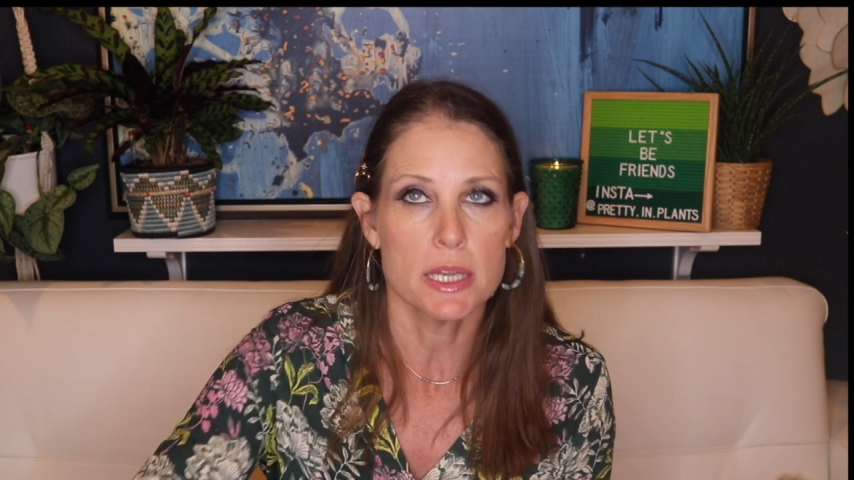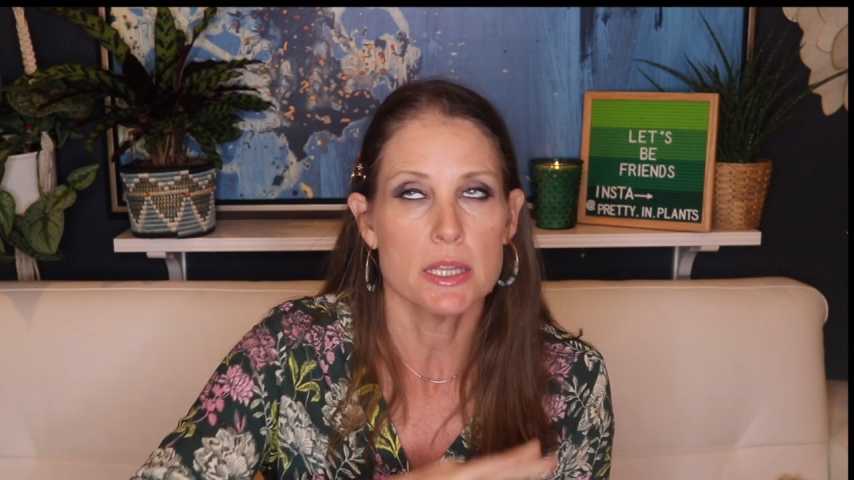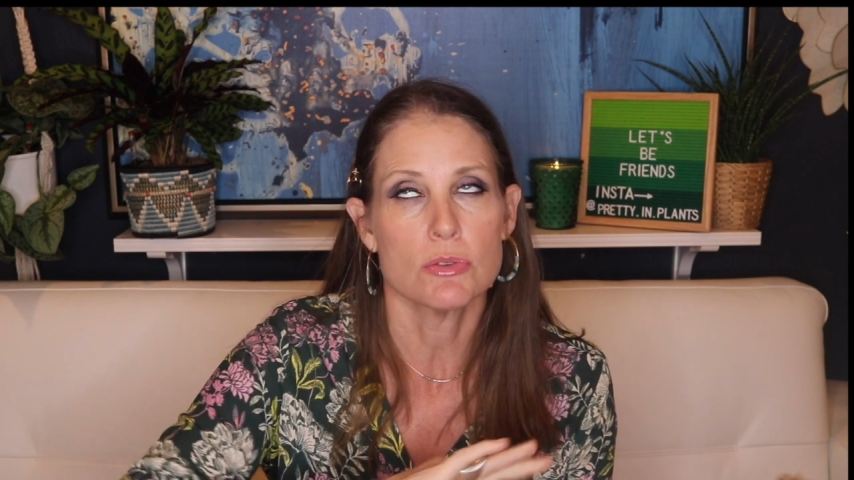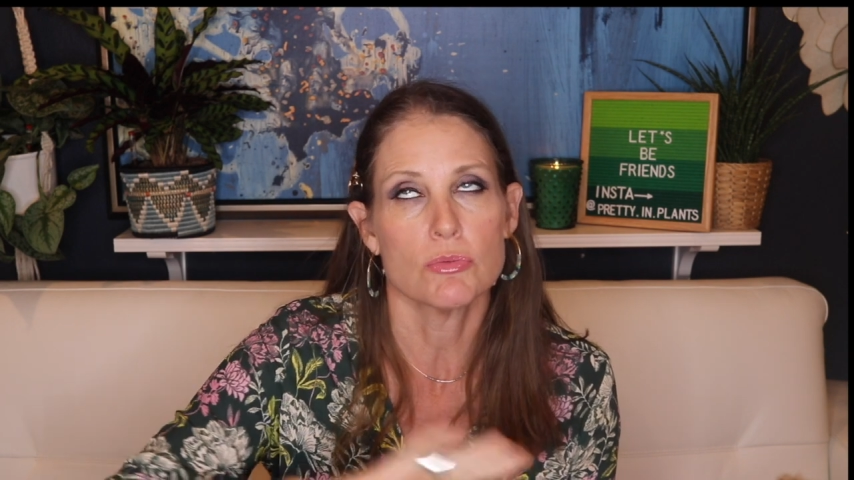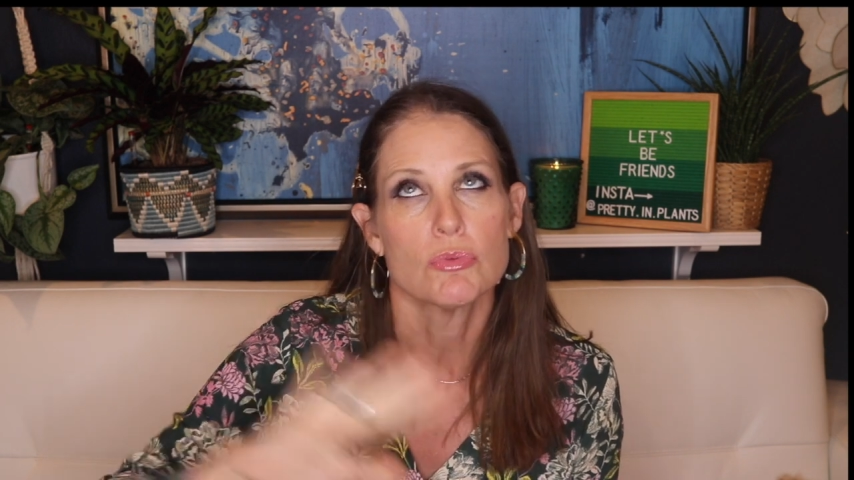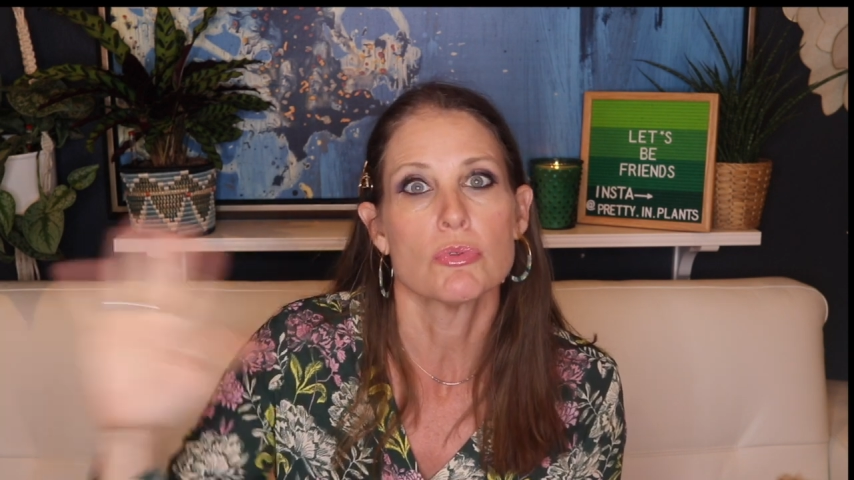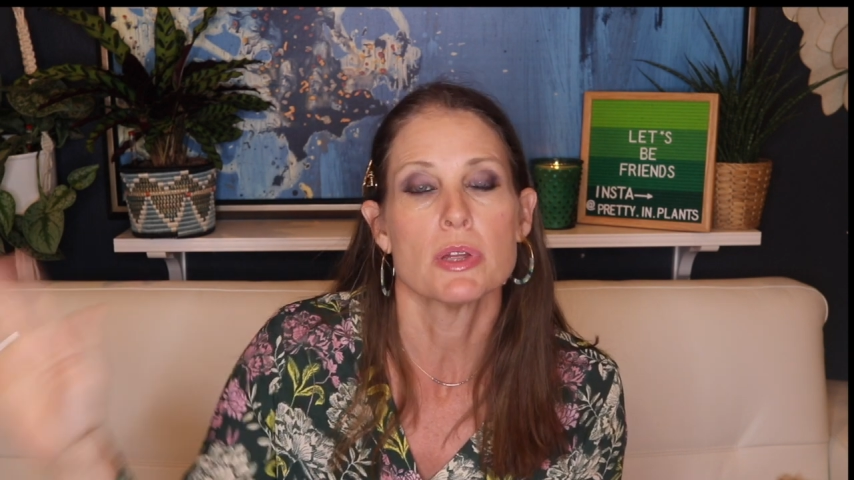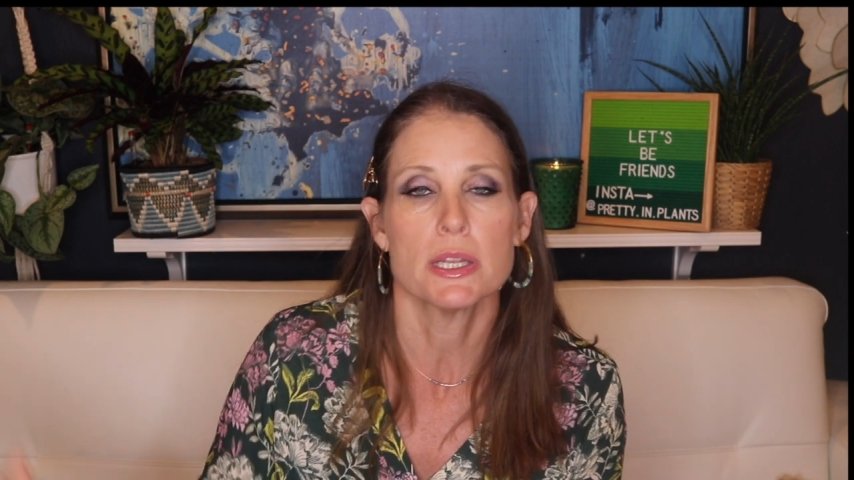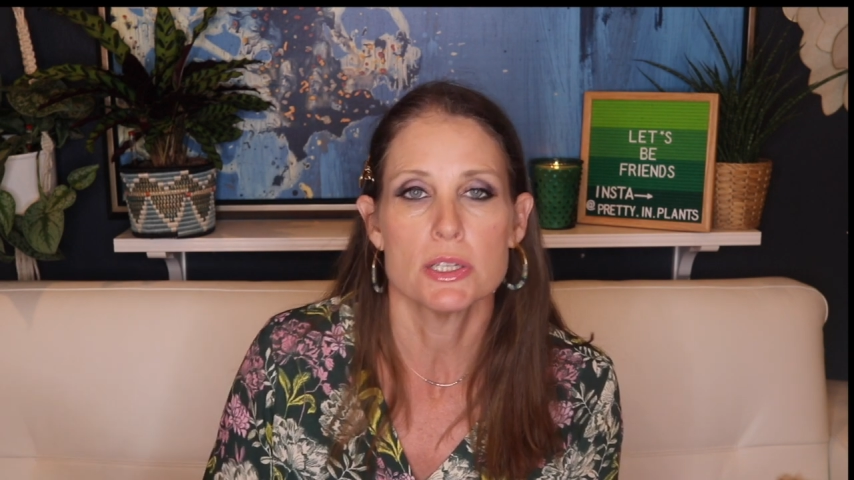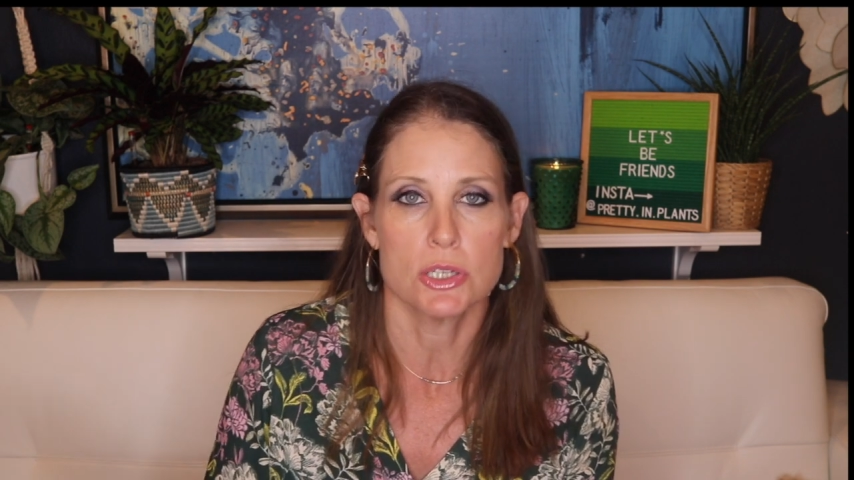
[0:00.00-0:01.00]
it
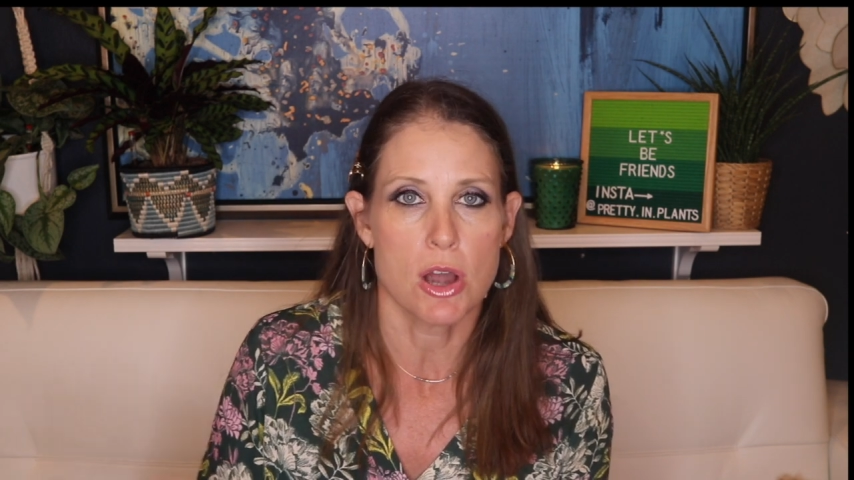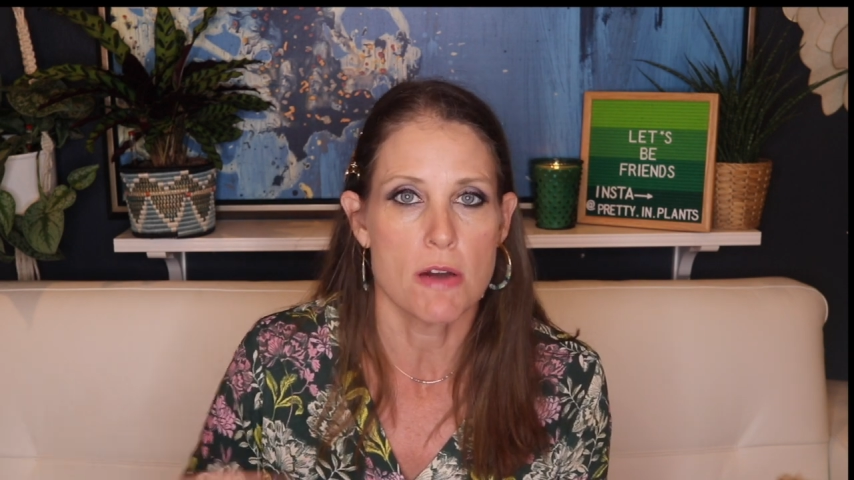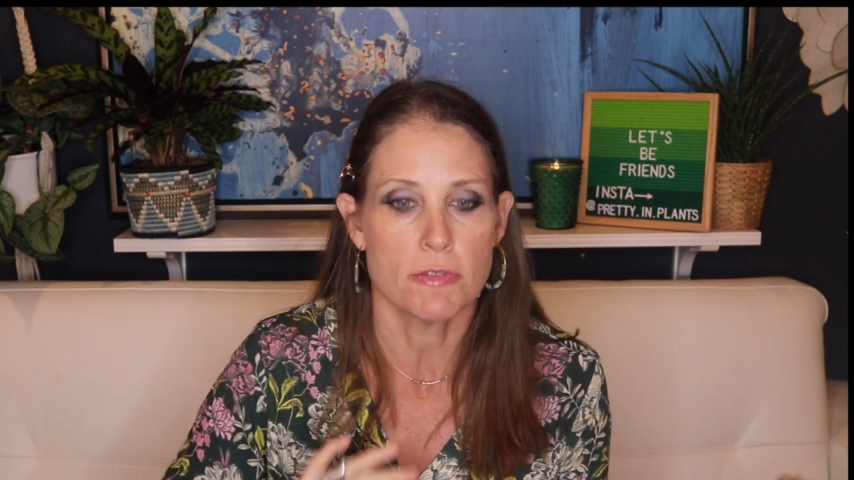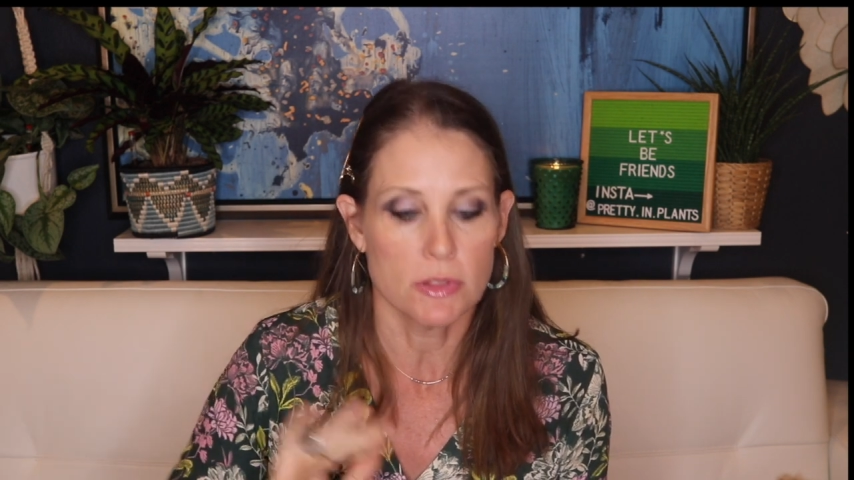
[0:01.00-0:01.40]
really took off.